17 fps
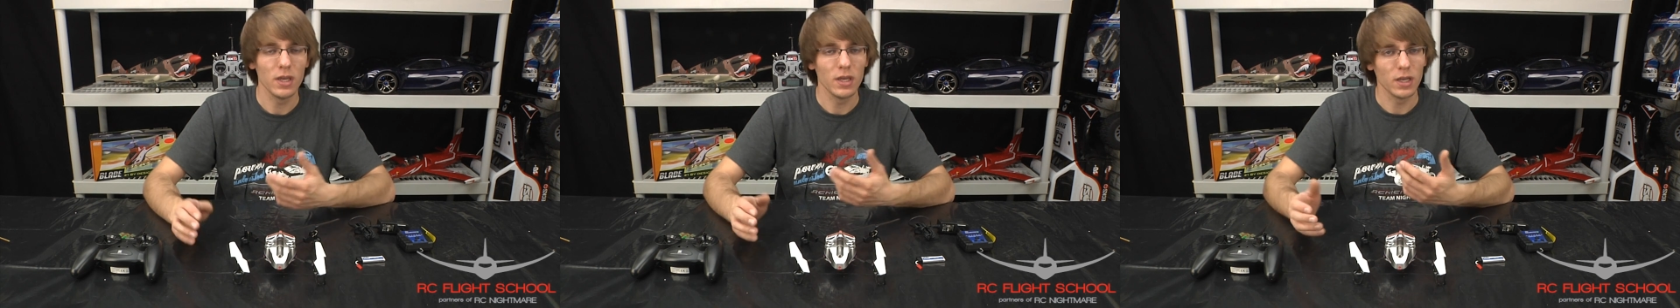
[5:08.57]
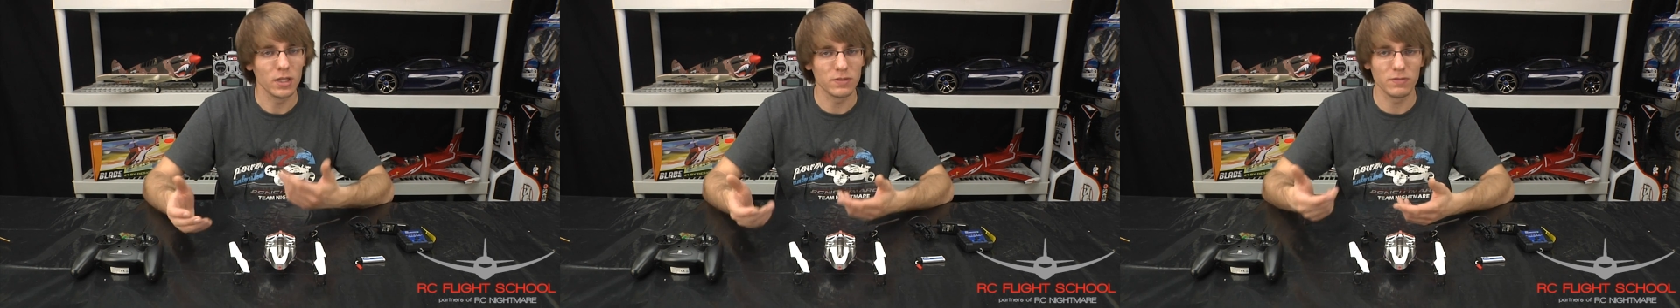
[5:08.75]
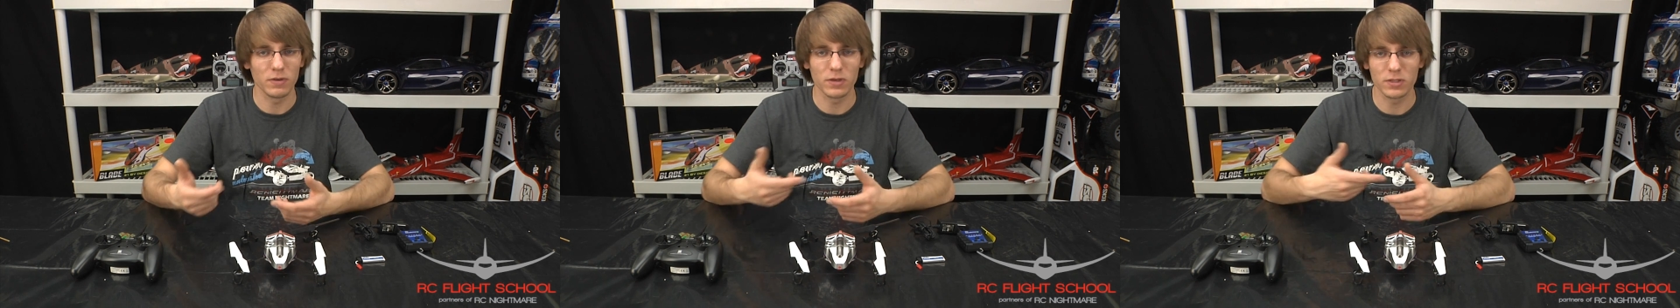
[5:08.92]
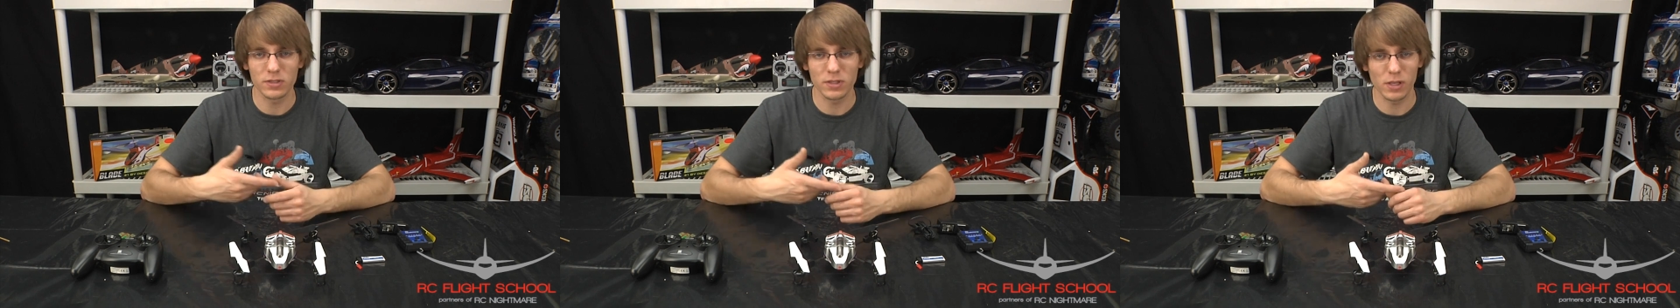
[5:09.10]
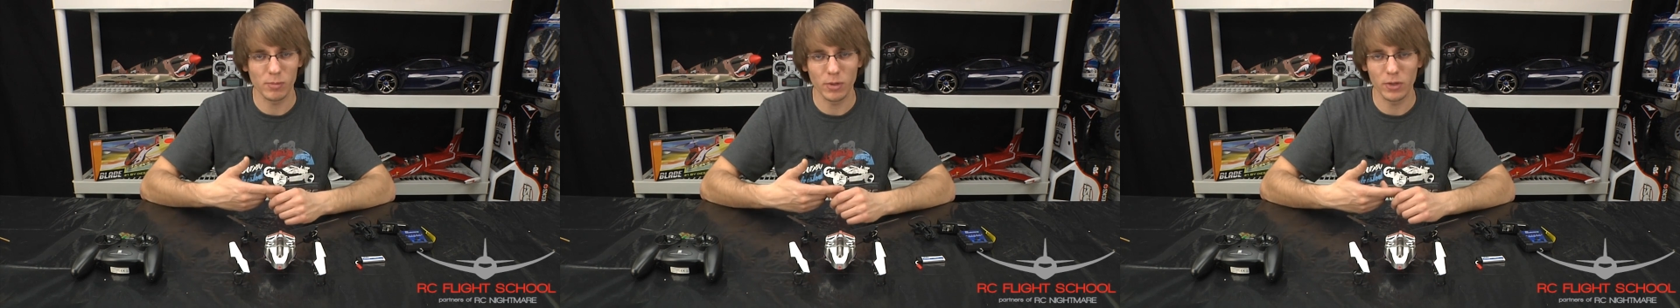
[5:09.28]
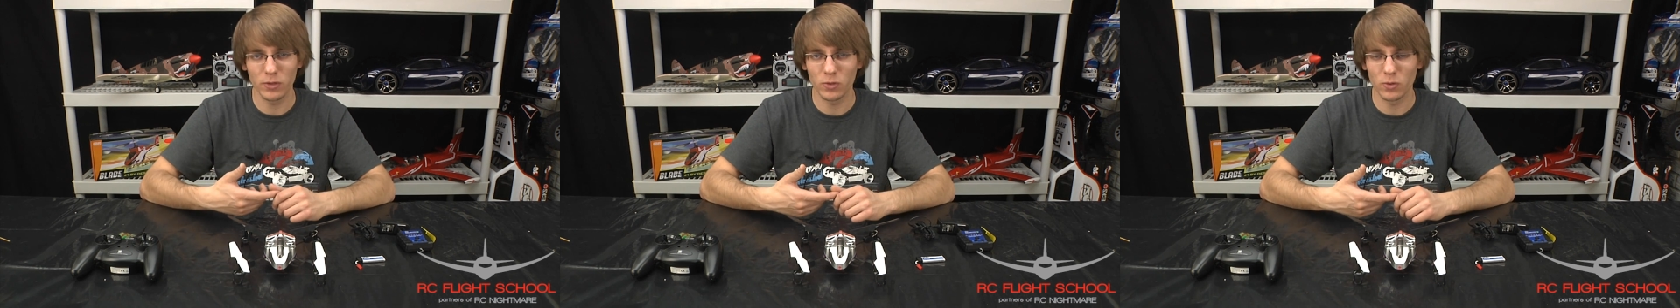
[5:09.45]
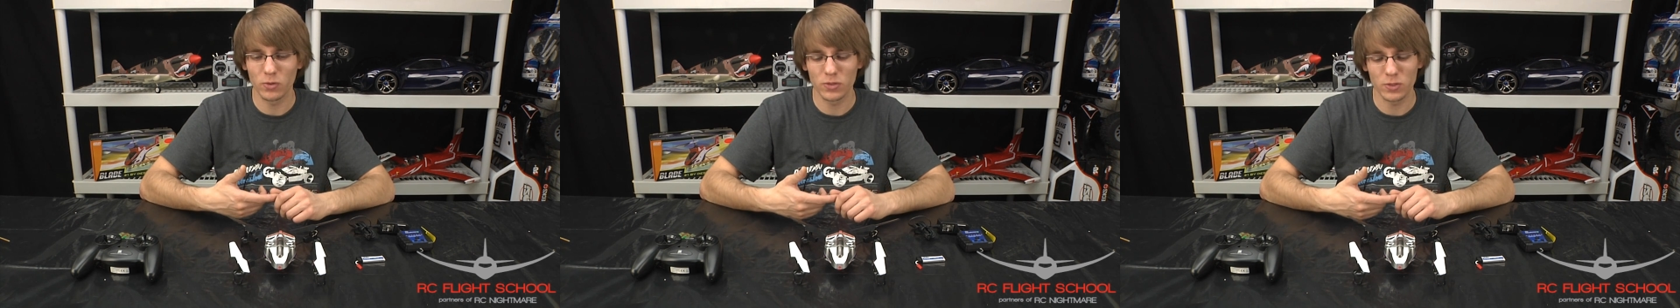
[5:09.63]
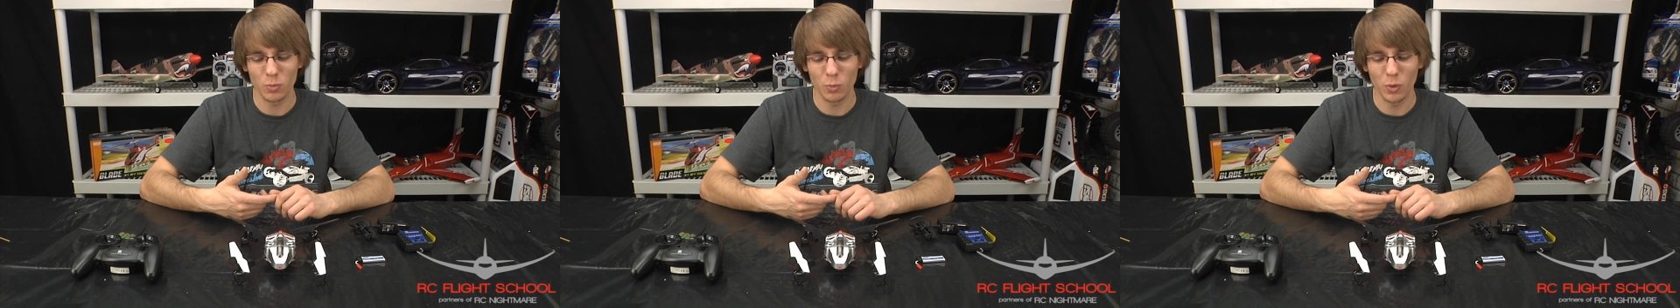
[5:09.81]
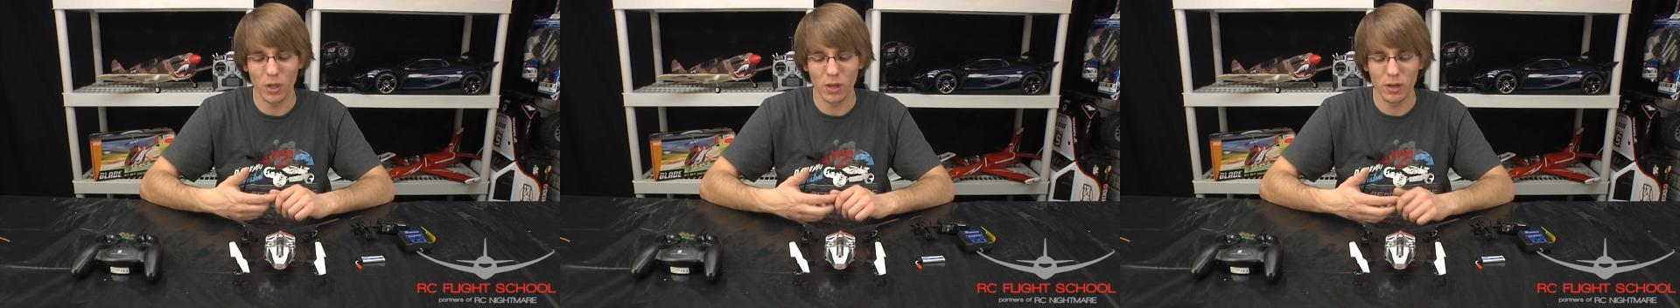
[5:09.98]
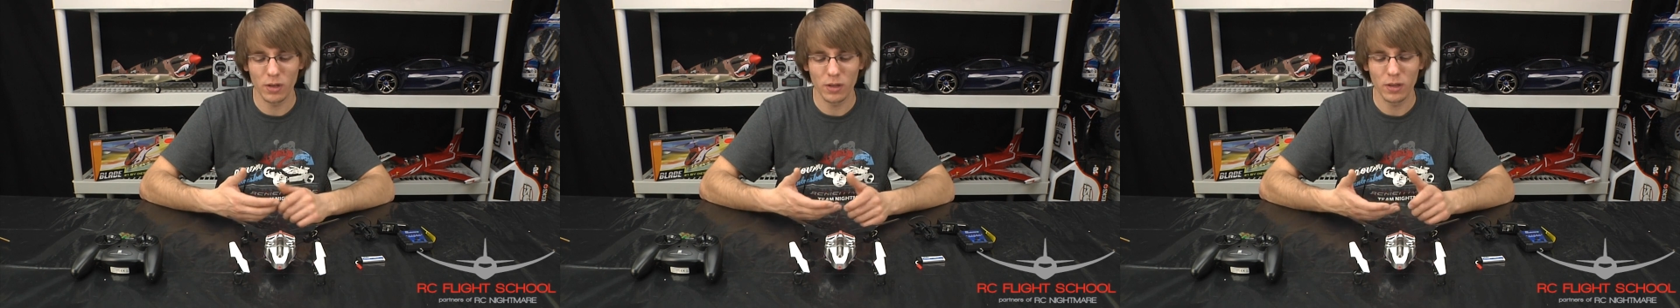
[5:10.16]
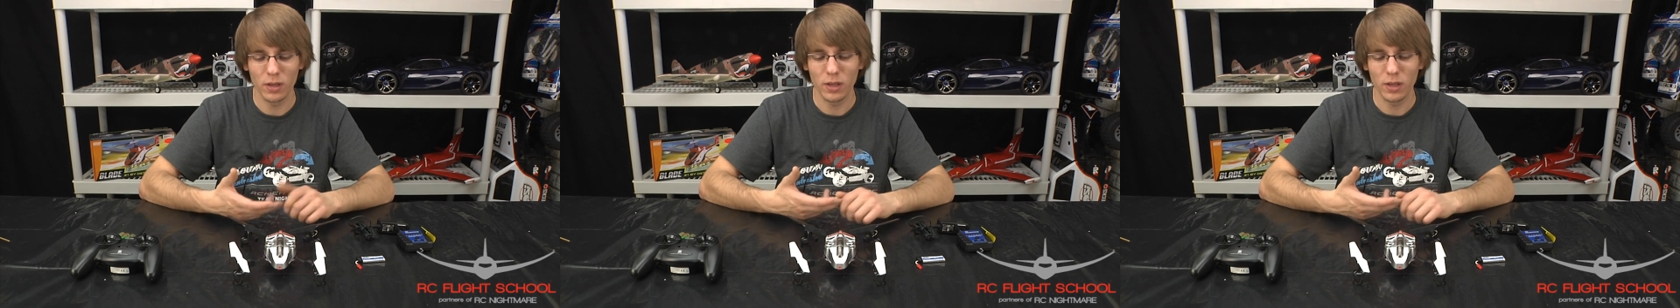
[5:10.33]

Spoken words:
it's very stable outdoors in wind,